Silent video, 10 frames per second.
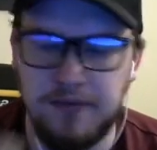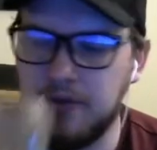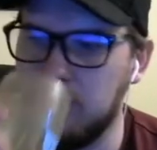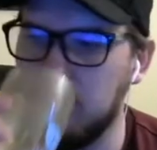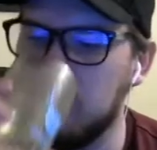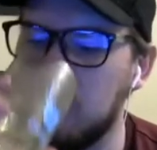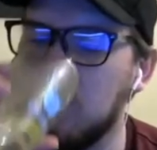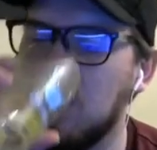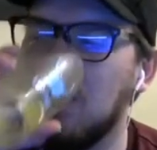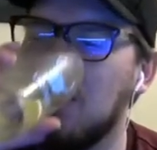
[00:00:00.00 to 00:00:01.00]
But
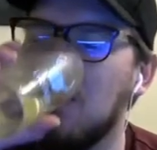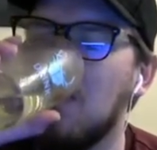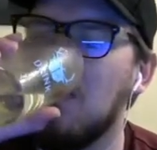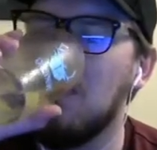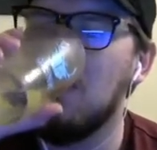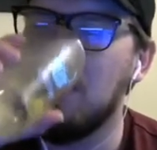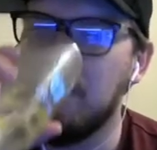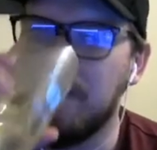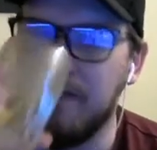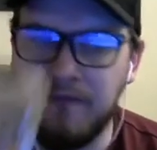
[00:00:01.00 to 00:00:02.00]
fortunately, the team below them
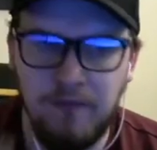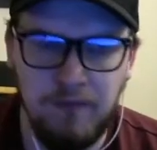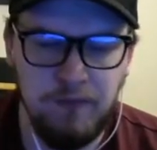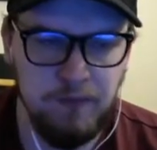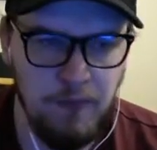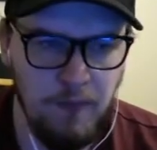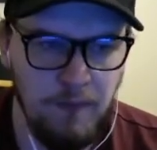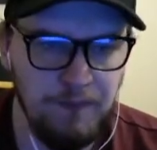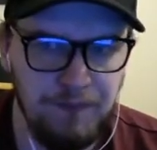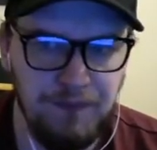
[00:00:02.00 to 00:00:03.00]
lost as well, and they
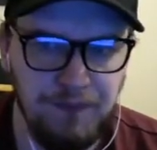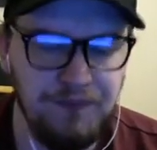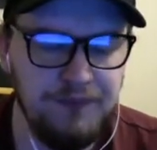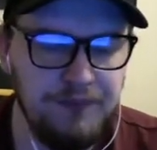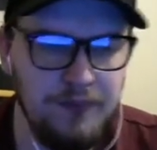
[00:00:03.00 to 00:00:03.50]
end up staying up.